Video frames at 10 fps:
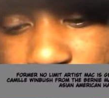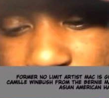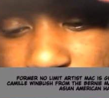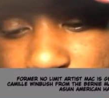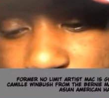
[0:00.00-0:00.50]
that
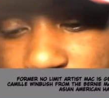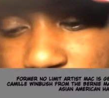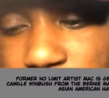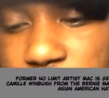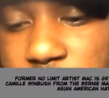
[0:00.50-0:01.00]
he was
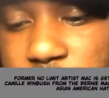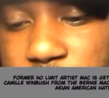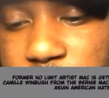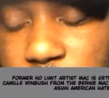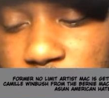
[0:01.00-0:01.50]
accused
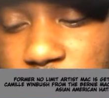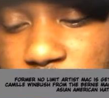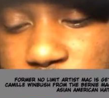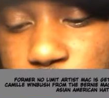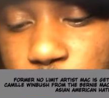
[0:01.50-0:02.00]
of.
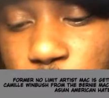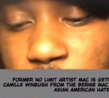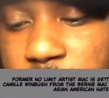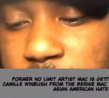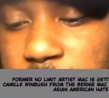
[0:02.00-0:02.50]
He's
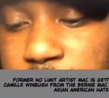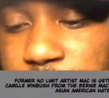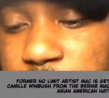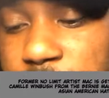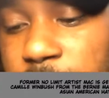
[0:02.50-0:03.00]
one
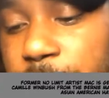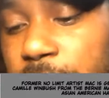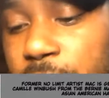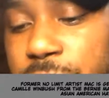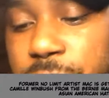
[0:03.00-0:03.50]
step
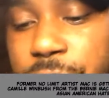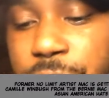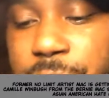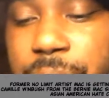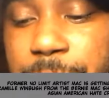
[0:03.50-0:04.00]
closer to
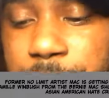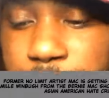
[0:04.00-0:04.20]
freedom.